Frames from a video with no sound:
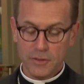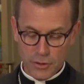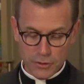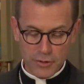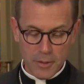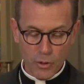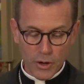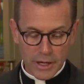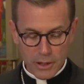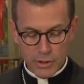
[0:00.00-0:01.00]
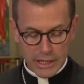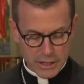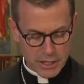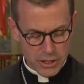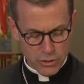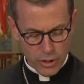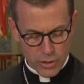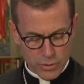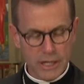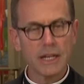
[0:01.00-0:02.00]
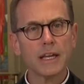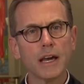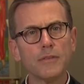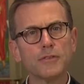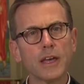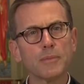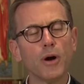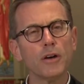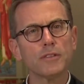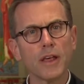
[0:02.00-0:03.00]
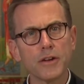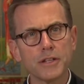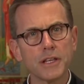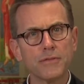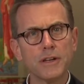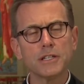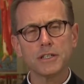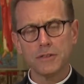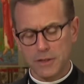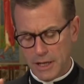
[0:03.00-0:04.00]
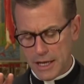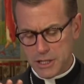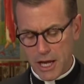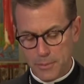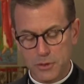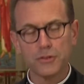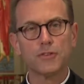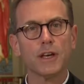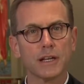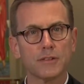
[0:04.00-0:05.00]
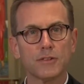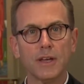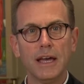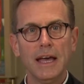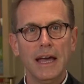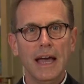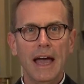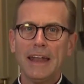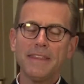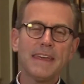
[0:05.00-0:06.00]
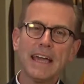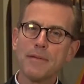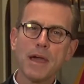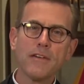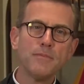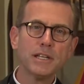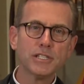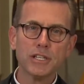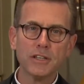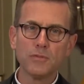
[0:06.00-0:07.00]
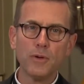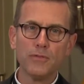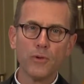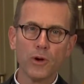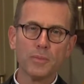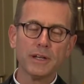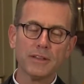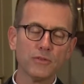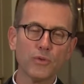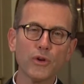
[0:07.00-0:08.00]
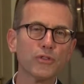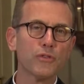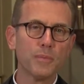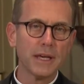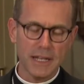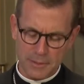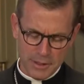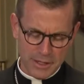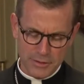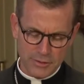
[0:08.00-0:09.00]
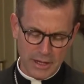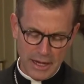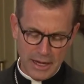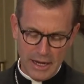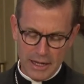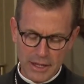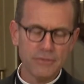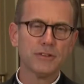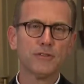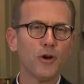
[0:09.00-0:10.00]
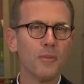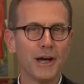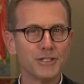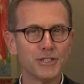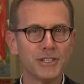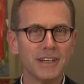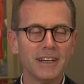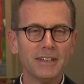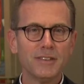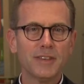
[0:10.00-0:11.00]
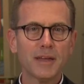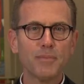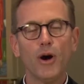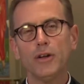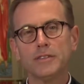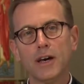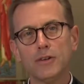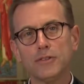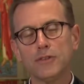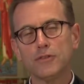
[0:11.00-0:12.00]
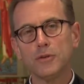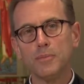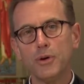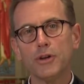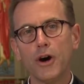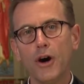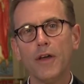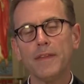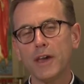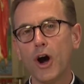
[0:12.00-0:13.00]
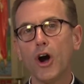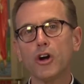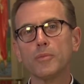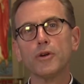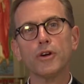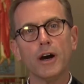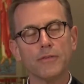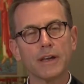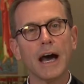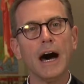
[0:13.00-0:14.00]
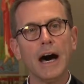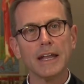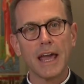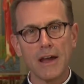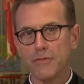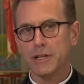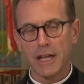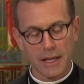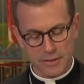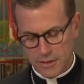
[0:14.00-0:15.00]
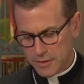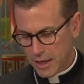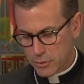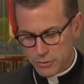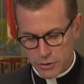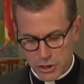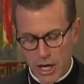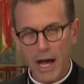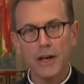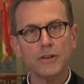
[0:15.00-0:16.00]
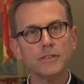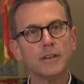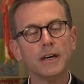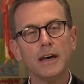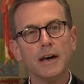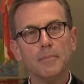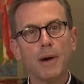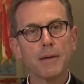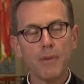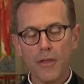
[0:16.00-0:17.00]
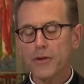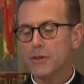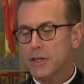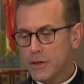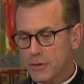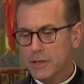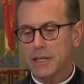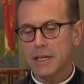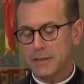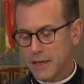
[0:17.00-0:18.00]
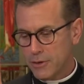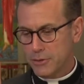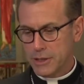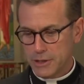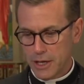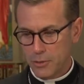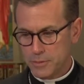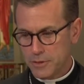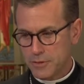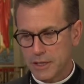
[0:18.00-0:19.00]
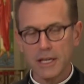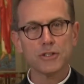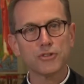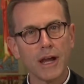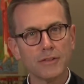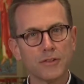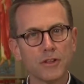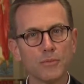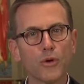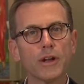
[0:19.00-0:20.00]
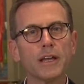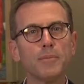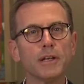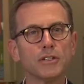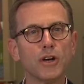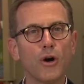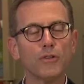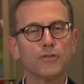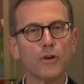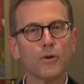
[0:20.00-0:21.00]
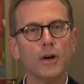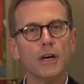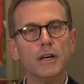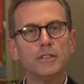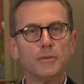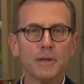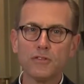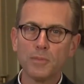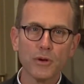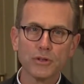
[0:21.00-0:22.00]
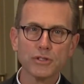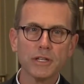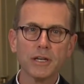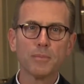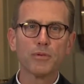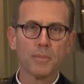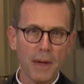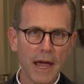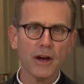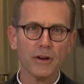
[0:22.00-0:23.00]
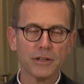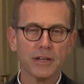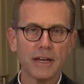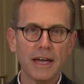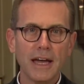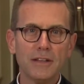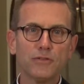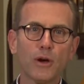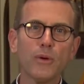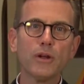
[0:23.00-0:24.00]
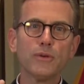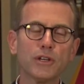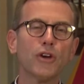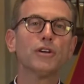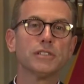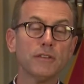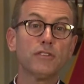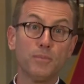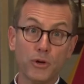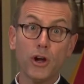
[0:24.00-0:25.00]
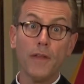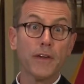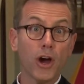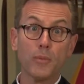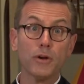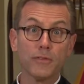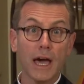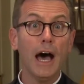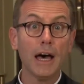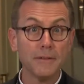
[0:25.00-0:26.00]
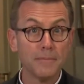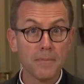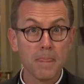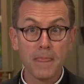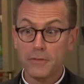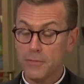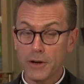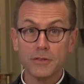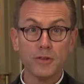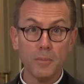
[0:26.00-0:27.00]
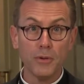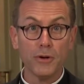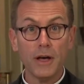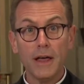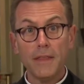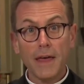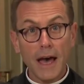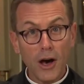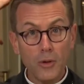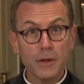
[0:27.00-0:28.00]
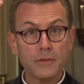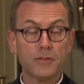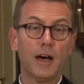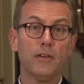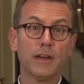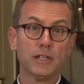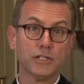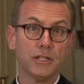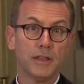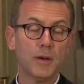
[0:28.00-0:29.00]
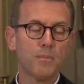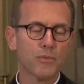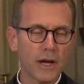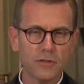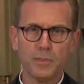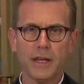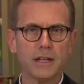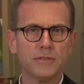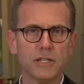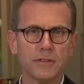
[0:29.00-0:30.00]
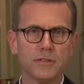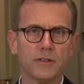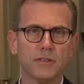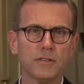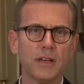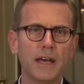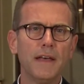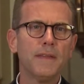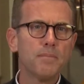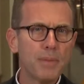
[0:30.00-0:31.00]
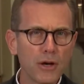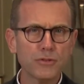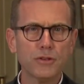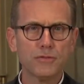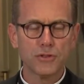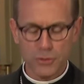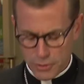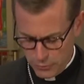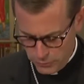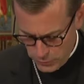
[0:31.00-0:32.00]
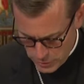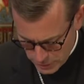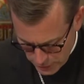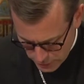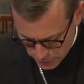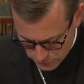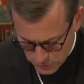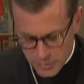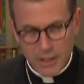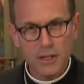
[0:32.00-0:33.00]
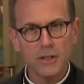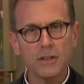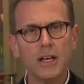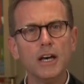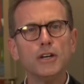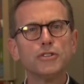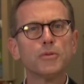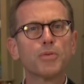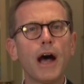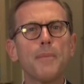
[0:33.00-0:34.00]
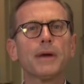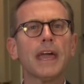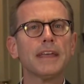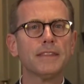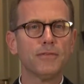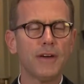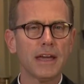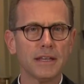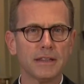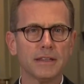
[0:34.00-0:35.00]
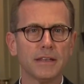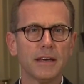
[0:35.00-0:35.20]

Thursday morning, and we continue our reading of St. Paul's letter to the Ephesians, today, chapter 6. And I think I may have mentioned this before, but it's worth repeating because I love it so much. St. Paul tells us to put on the armor of God every day. And since I was a child, my mother literally not only helped us to get dressed in the morning, but also to be spiritually prepared. And so I want to encourage us to put on the armor of God. It's very simple the helmet of salvation, the breastplate of justice, the belt of truth, the footgear of zeal to propagate the faith,